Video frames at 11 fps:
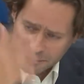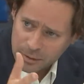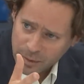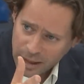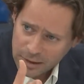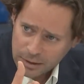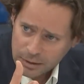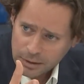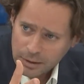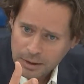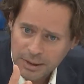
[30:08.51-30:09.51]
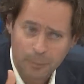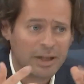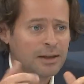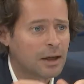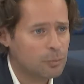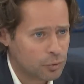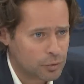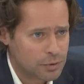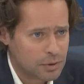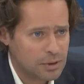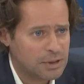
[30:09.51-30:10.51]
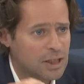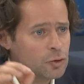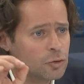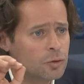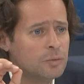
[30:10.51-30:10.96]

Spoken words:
and it's not about just saying you've been good or you've been bad.